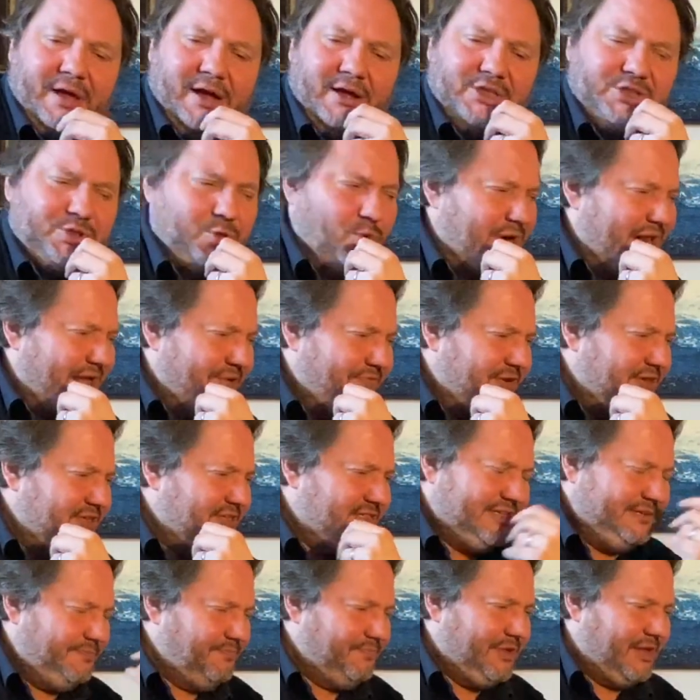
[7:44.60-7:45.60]
Sean
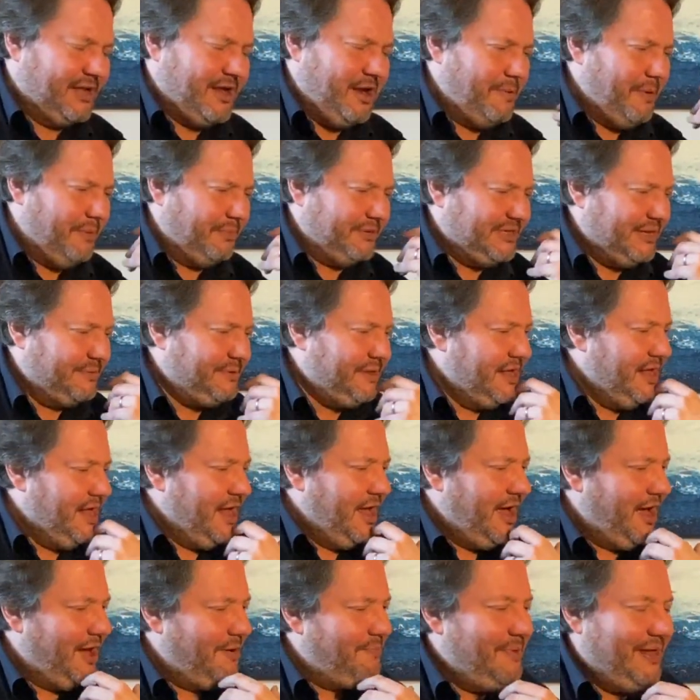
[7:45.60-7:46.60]
Evans, I can't remember his
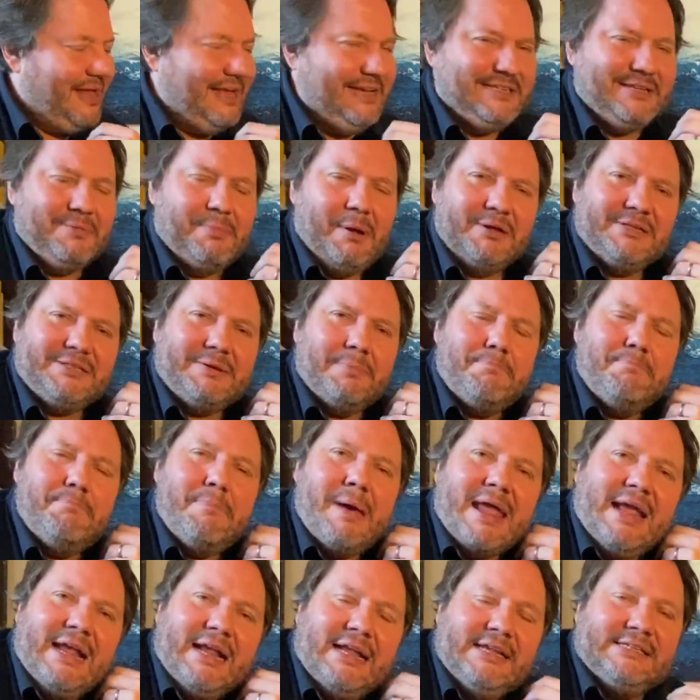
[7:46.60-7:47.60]
name. He's the most
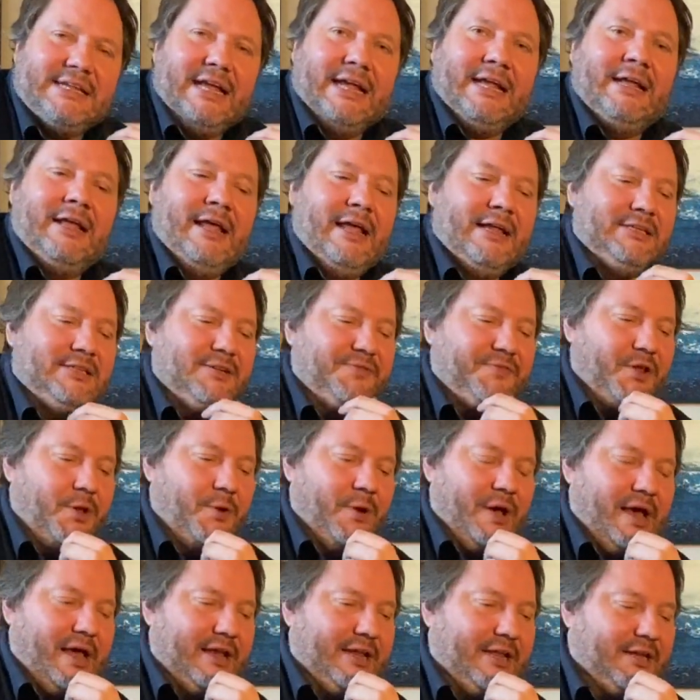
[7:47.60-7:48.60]
amazing
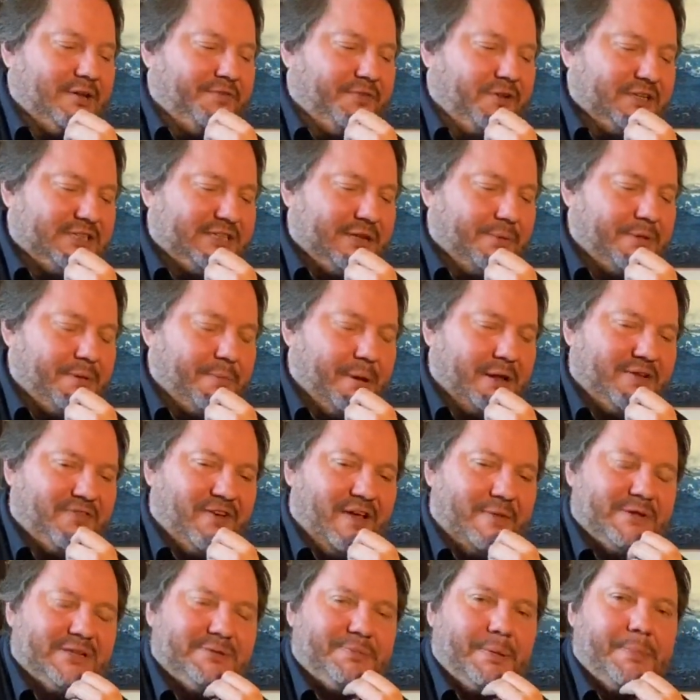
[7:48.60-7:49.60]
interviewer, and he interviews some of the most
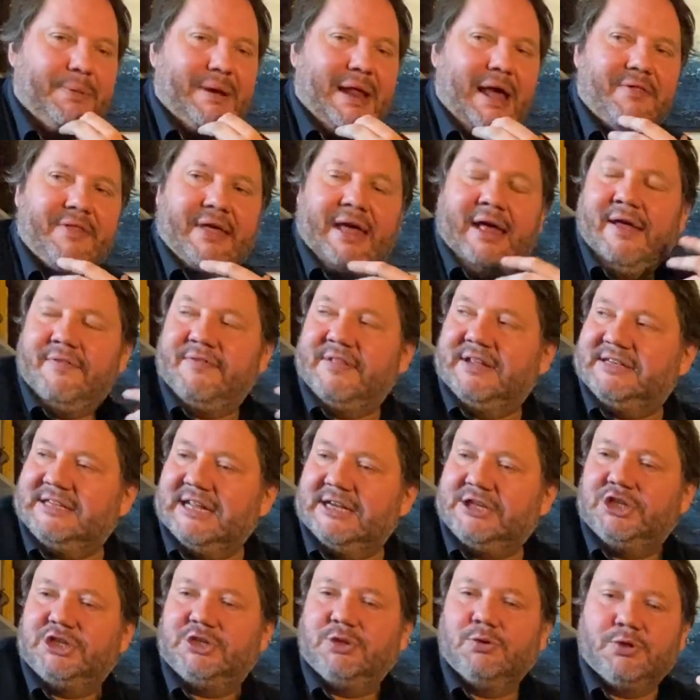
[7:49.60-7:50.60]
famous people out there. And the
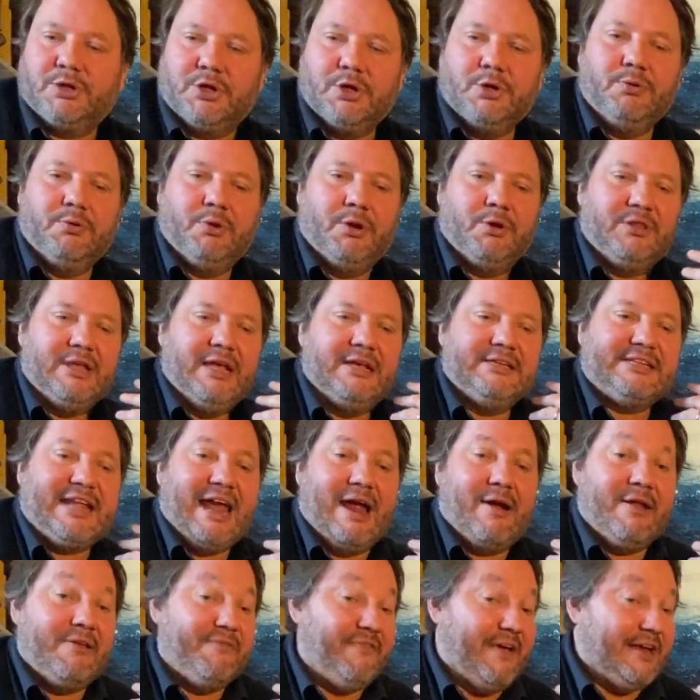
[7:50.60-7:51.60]
digital guru that is
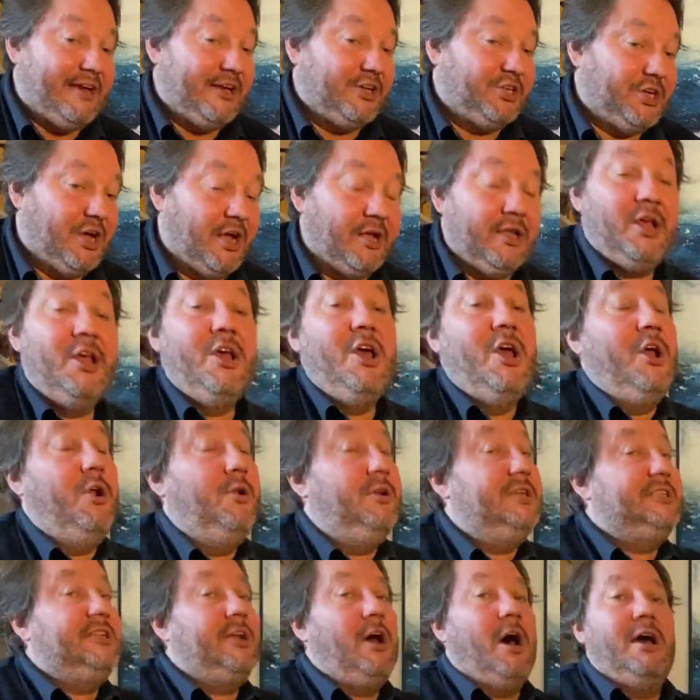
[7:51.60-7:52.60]
Gary Vaynerchuk, who
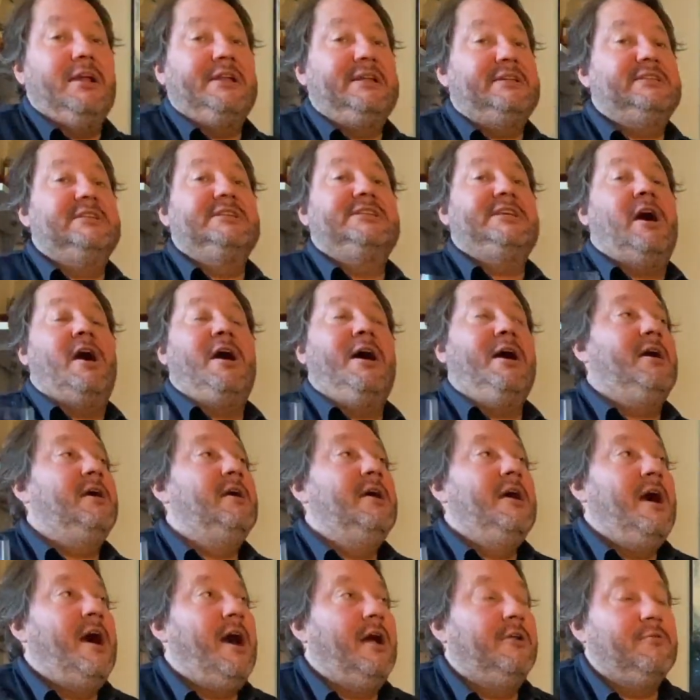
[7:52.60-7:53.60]
started his entire
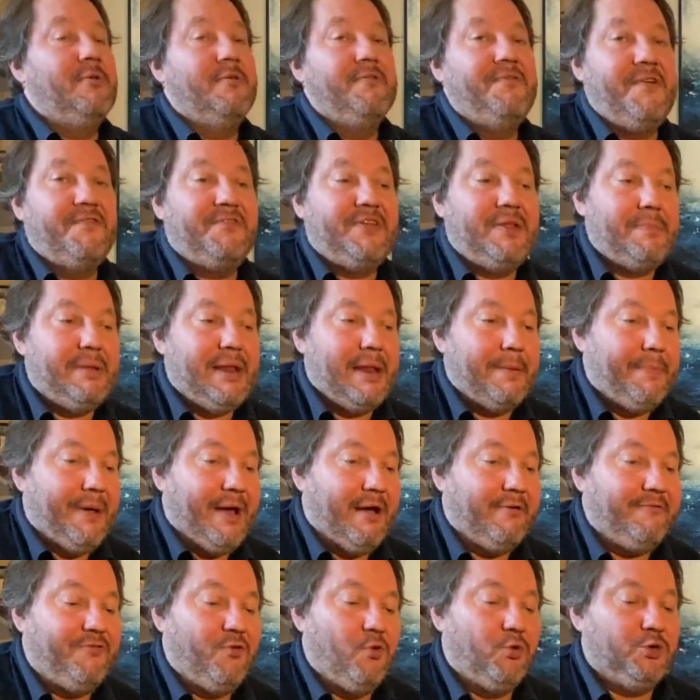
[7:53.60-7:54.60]
£150 million
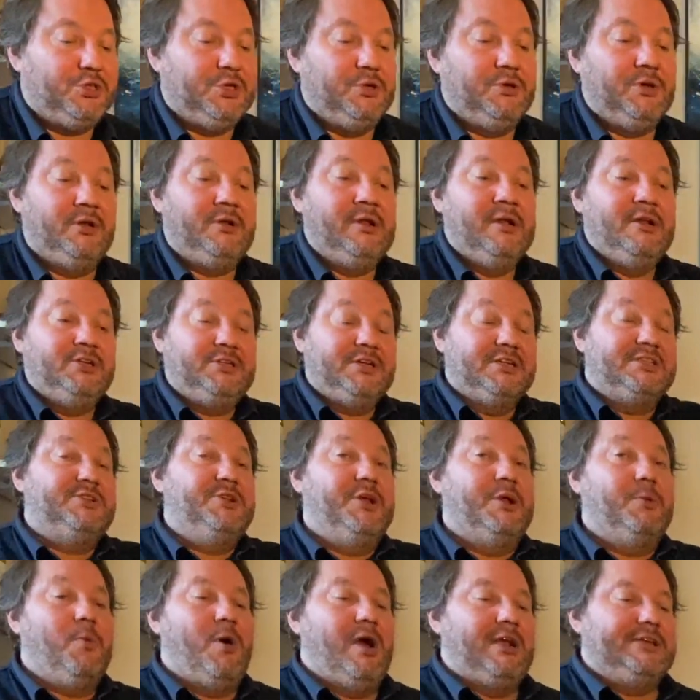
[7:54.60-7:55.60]
fortune just
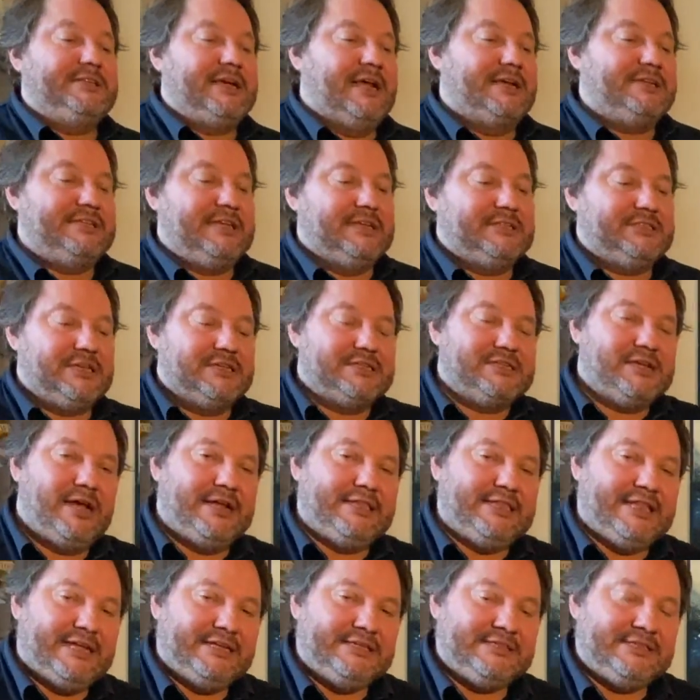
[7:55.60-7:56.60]
doing wine tastings just
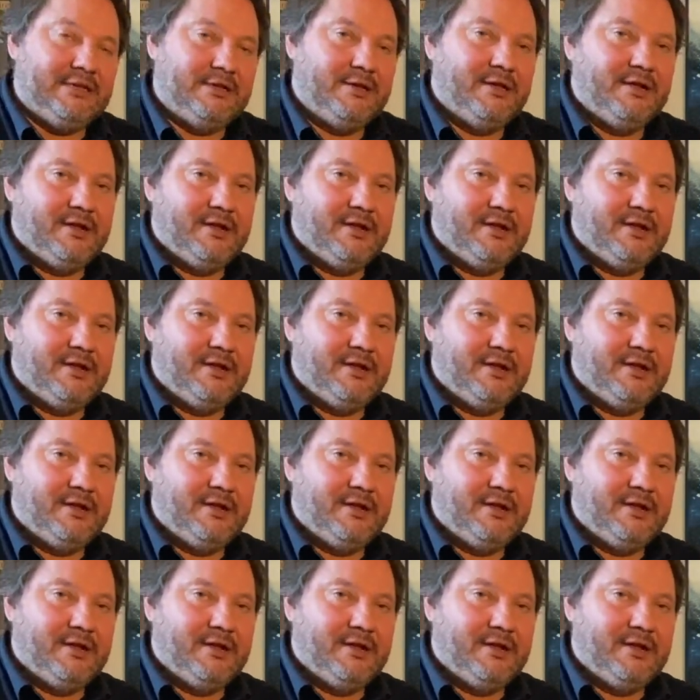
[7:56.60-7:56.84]
like this.